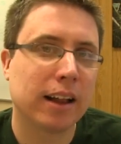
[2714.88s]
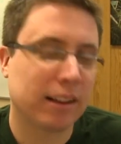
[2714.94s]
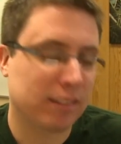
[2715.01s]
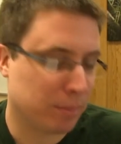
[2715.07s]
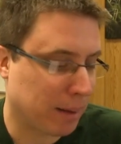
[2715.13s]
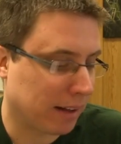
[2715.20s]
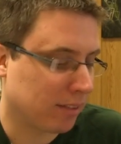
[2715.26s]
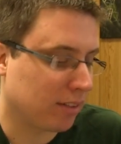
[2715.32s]

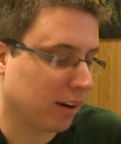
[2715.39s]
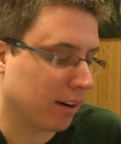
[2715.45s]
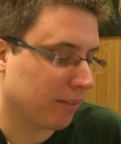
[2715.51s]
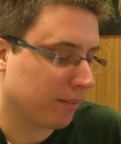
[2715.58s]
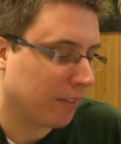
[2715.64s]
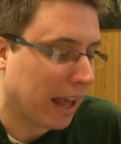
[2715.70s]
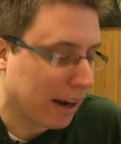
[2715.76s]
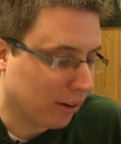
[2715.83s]
that's a bad
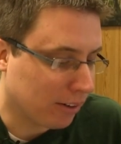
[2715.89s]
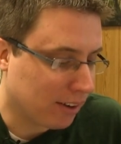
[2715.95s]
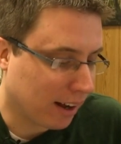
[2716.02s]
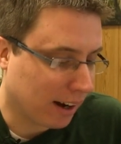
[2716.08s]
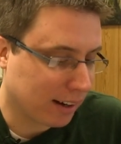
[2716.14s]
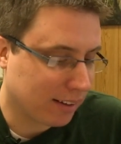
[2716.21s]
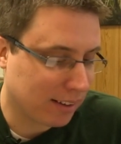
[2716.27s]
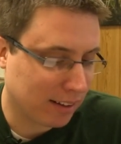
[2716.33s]
start. And are
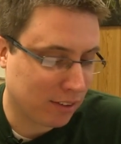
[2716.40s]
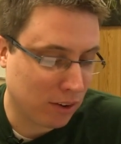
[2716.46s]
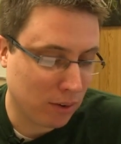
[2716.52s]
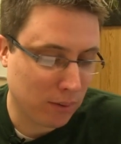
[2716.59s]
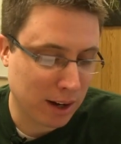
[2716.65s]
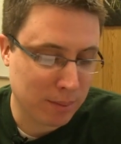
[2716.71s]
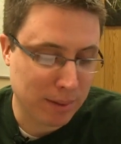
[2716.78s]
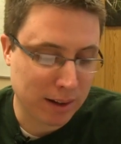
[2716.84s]
talked
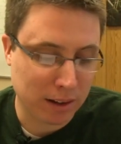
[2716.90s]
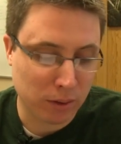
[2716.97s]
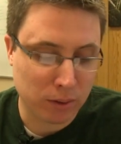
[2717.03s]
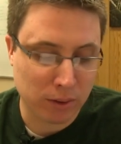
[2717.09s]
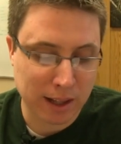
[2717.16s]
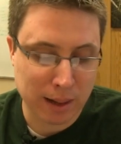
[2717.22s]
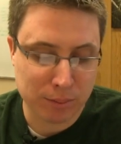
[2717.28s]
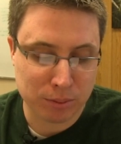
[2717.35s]
to in my
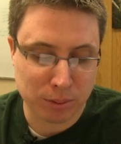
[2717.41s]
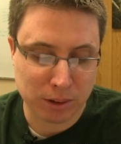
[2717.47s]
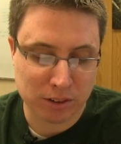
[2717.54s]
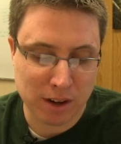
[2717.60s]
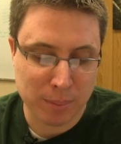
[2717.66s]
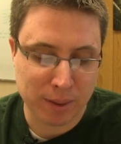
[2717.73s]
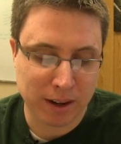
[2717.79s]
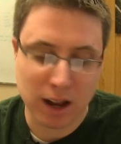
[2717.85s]
local games
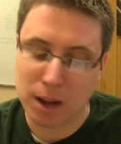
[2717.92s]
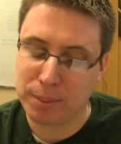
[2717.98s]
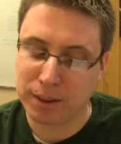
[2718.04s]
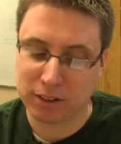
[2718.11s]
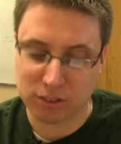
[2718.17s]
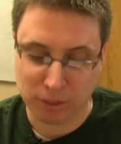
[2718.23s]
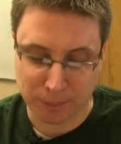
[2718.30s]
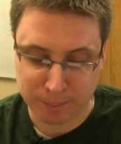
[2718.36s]
workshop and
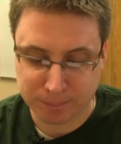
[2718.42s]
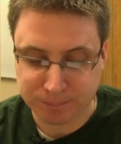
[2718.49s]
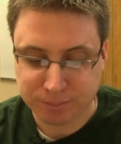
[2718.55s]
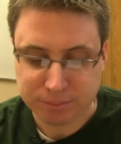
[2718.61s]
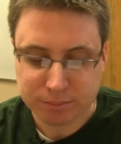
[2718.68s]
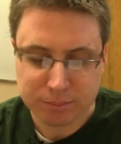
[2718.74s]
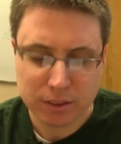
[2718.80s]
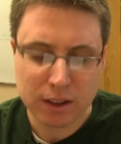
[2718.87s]
comic store.
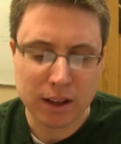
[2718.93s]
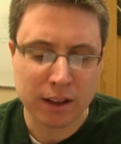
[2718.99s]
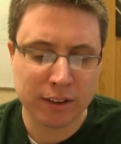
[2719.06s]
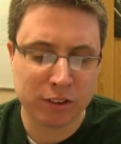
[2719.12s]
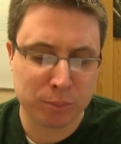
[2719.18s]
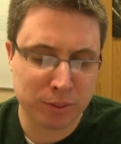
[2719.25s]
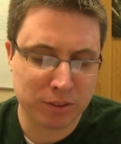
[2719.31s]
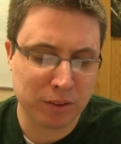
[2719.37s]

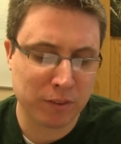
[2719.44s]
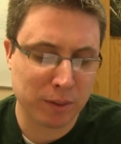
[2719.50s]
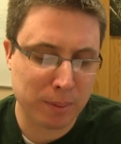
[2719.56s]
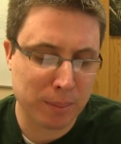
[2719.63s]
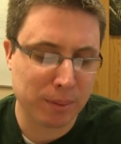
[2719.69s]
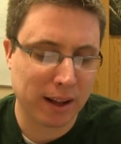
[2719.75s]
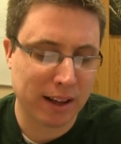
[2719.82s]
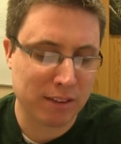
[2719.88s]
The specific
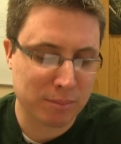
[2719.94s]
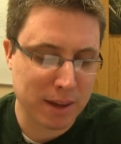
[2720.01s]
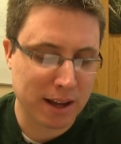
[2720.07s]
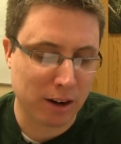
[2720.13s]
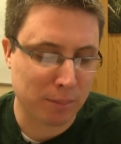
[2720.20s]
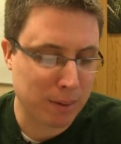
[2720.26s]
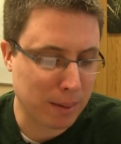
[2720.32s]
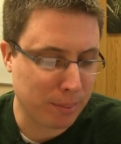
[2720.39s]
people I have
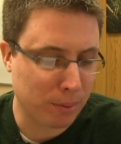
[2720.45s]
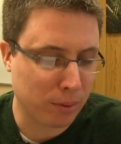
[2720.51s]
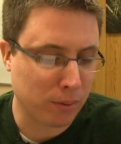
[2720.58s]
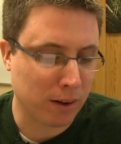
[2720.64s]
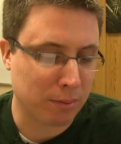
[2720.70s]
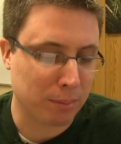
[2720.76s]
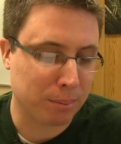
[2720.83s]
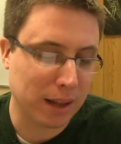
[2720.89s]
met are people
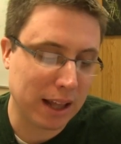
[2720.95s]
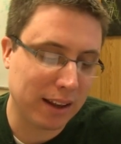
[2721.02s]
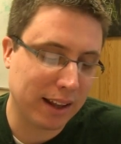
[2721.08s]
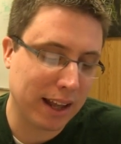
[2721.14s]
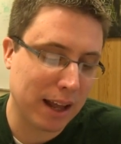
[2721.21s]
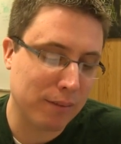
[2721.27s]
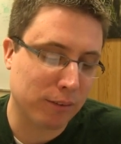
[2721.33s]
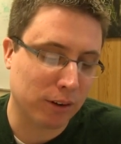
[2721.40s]
who have been playing
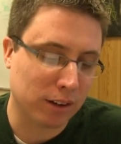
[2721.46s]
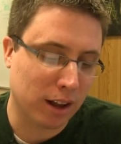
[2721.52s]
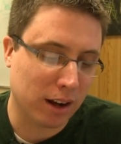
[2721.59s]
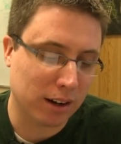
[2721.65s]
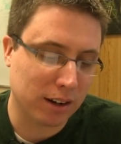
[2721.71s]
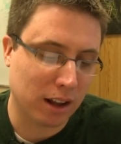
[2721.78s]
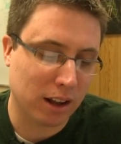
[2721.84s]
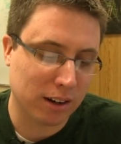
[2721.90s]
the game for a
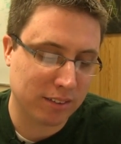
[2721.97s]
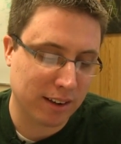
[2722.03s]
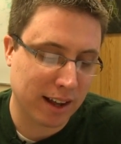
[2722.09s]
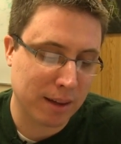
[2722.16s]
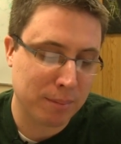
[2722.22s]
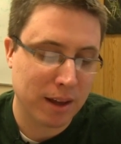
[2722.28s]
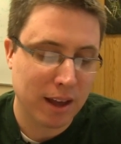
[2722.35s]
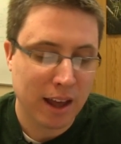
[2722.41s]
long, long
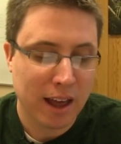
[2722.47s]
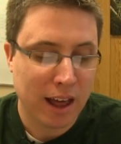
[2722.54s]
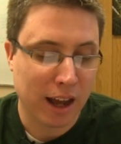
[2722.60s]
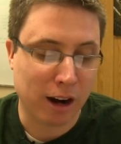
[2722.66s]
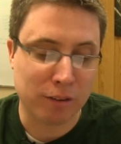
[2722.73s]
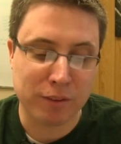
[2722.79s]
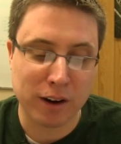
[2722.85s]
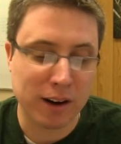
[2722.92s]
time
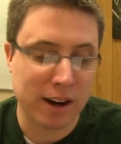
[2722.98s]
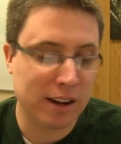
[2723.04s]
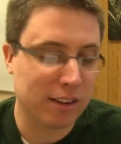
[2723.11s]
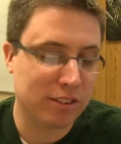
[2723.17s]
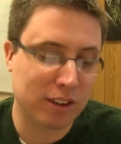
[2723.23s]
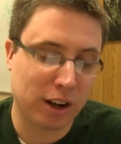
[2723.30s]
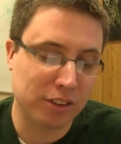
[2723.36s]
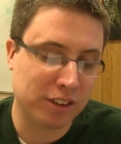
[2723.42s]
and are very
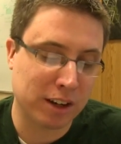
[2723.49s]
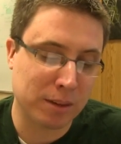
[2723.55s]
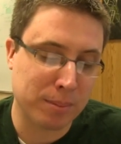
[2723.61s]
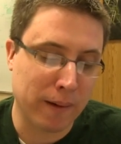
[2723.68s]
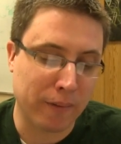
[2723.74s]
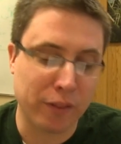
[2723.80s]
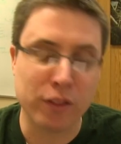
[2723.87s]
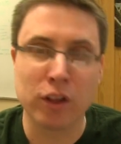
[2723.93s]
nostalgic
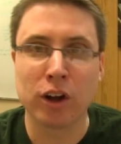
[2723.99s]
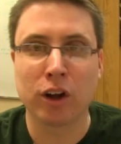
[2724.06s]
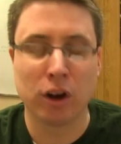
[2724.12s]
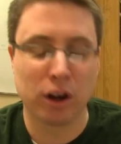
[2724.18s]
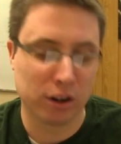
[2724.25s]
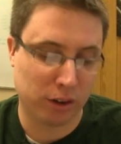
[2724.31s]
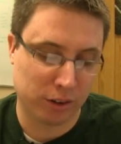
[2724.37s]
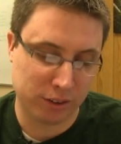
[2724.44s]
about the
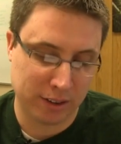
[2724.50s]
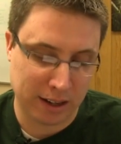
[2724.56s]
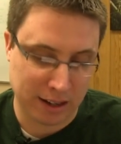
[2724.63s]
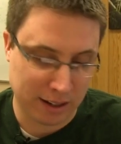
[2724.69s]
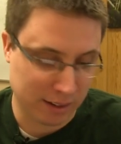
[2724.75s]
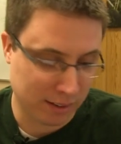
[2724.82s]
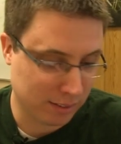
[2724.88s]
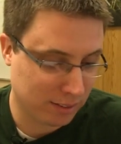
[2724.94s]
good old
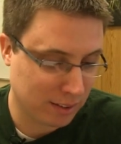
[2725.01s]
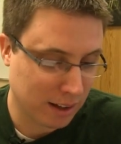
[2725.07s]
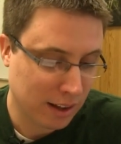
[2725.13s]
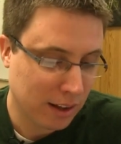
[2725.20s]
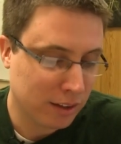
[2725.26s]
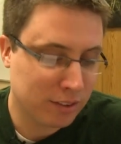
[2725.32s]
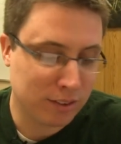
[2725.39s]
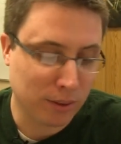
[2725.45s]
days,
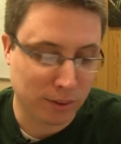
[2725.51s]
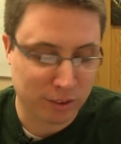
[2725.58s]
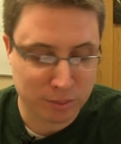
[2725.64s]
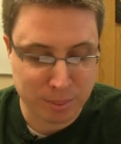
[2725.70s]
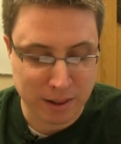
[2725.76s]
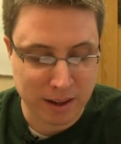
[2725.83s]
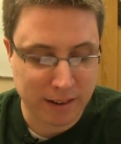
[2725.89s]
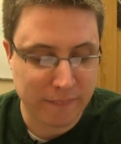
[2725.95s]
so to
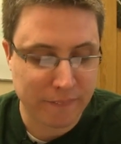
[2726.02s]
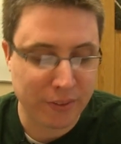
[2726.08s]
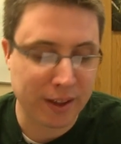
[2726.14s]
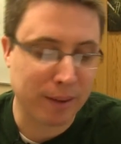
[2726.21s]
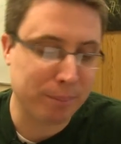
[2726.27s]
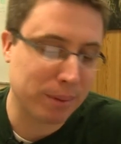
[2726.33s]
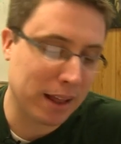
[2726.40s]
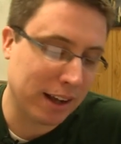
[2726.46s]
speak.
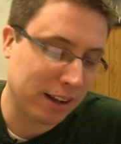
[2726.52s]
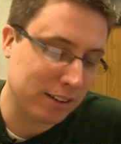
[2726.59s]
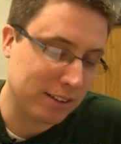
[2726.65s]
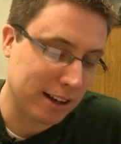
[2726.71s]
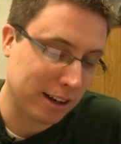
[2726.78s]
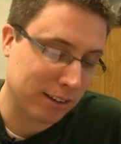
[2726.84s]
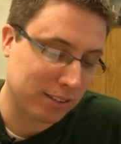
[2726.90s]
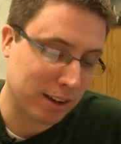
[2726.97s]
They complain
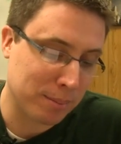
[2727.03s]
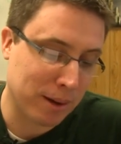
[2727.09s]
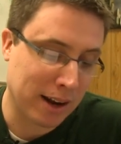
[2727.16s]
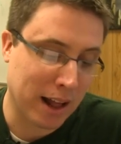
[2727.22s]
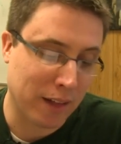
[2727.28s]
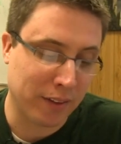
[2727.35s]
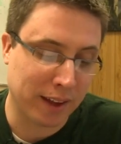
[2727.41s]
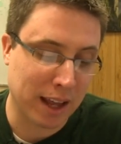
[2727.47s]
continuously
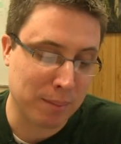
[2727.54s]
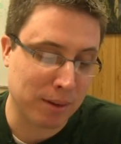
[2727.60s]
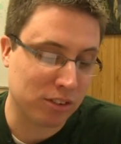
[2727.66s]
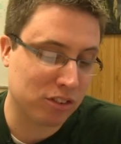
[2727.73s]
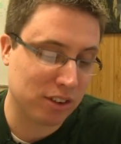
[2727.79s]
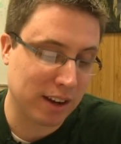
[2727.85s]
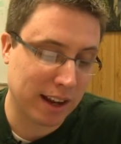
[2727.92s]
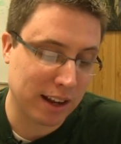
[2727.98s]
about how the game
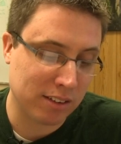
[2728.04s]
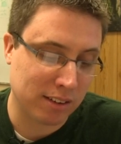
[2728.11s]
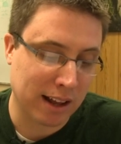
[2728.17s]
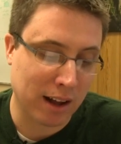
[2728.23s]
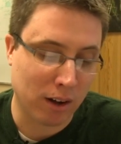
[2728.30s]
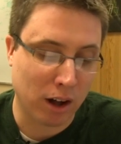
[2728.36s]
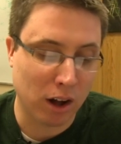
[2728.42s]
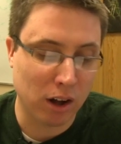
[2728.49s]
has changed
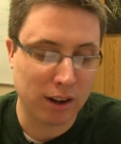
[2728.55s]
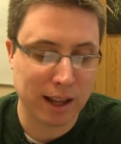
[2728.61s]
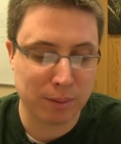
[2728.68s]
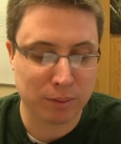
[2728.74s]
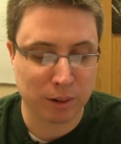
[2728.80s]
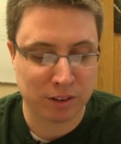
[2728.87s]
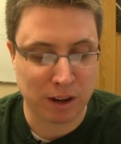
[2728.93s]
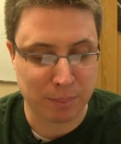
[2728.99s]
and how all
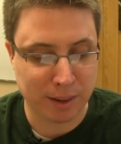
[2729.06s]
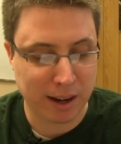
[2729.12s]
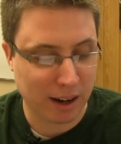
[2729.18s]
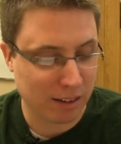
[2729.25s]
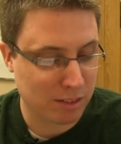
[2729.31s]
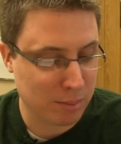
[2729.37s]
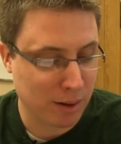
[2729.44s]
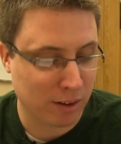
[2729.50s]
Games Workshop
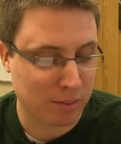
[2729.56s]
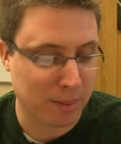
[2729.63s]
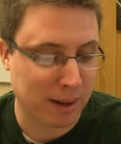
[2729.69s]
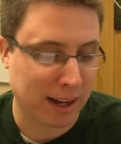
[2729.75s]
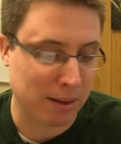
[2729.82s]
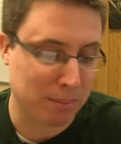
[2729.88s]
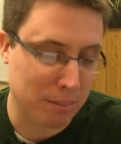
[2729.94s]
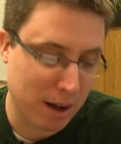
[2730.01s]
cares about is
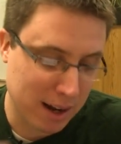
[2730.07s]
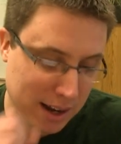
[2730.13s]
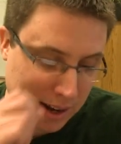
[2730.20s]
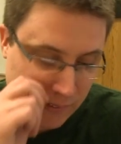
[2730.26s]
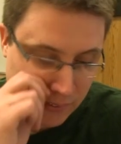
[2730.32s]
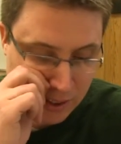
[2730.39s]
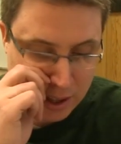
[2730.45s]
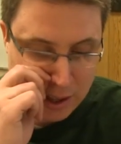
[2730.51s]
making
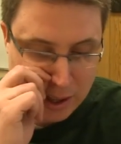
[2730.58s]
money